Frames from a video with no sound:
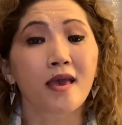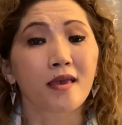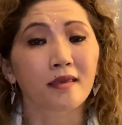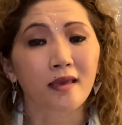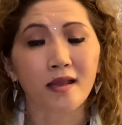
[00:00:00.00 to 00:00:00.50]

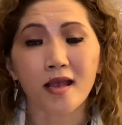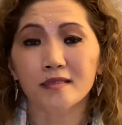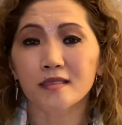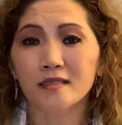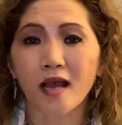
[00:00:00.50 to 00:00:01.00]
Get
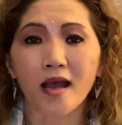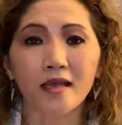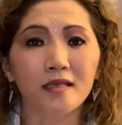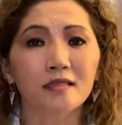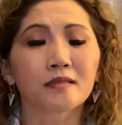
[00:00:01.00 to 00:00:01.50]

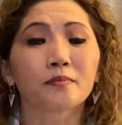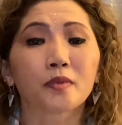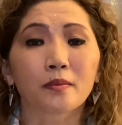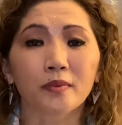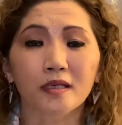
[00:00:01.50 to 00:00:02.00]
exercise.
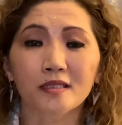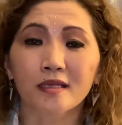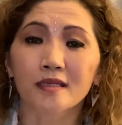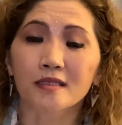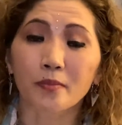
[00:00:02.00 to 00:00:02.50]
The biggest
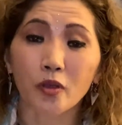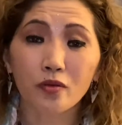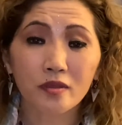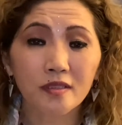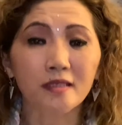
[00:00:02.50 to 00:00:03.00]
thing is
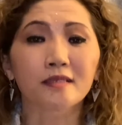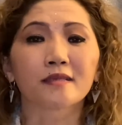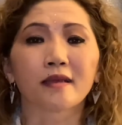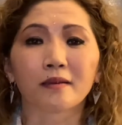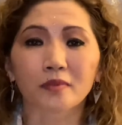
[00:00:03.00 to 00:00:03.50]
immune
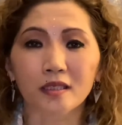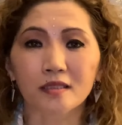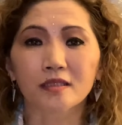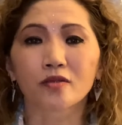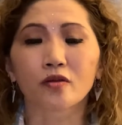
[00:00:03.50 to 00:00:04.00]
system.
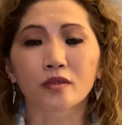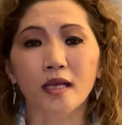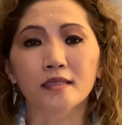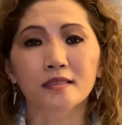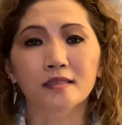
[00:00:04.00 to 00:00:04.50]
Is
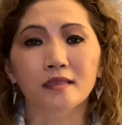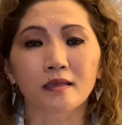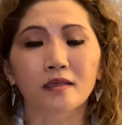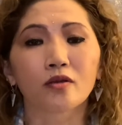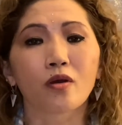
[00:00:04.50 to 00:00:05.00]
that's the
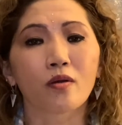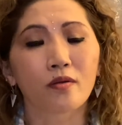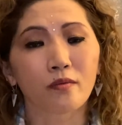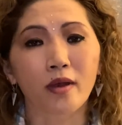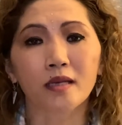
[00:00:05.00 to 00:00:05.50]

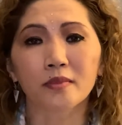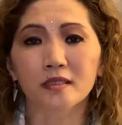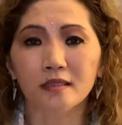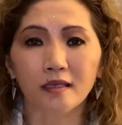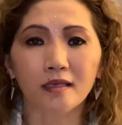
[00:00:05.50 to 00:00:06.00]
vitamin
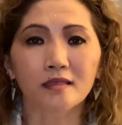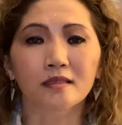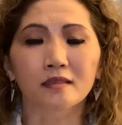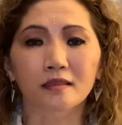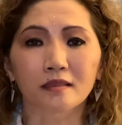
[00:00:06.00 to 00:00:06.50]
C's
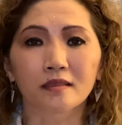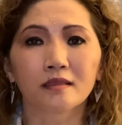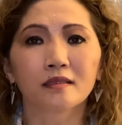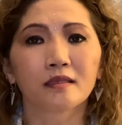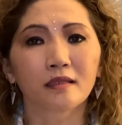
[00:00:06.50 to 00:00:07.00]
and
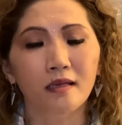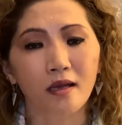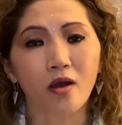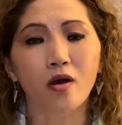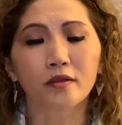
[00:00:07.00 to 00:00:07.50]

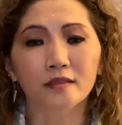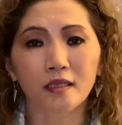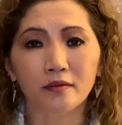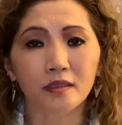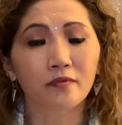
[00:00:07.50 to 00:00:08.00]
all the
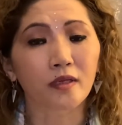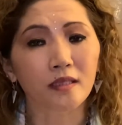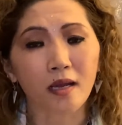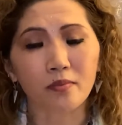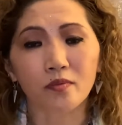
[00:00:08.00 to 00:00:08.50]
different
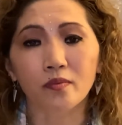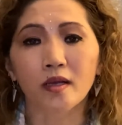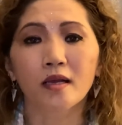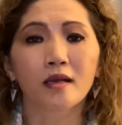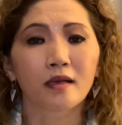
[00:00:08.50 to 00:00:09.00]
type of
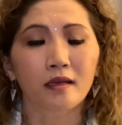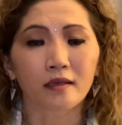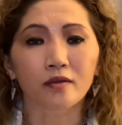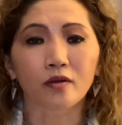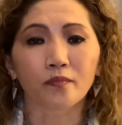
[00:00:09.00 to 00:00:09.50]

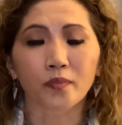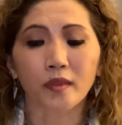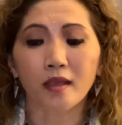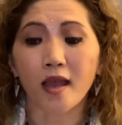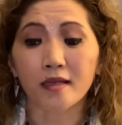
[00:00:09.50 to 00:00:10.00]

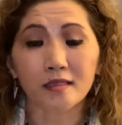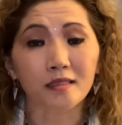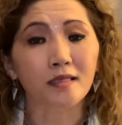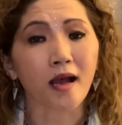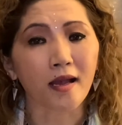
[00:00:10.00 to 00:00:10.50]

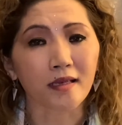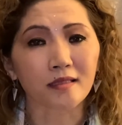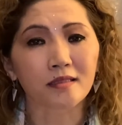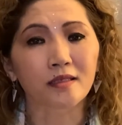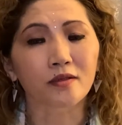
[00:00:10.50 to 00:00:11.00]

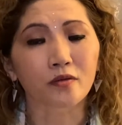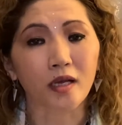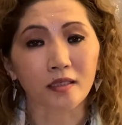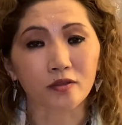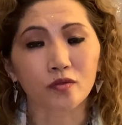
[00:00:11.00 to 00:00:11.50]
exercise you
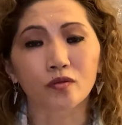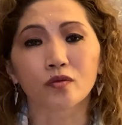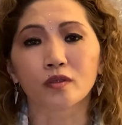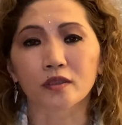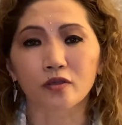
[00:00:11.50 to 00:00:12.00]
gotta
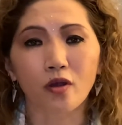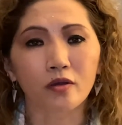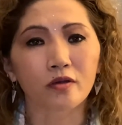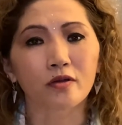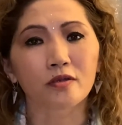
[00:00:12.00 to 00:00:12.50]
do, and
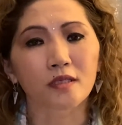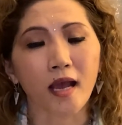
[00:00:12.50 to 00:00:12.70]
yogas.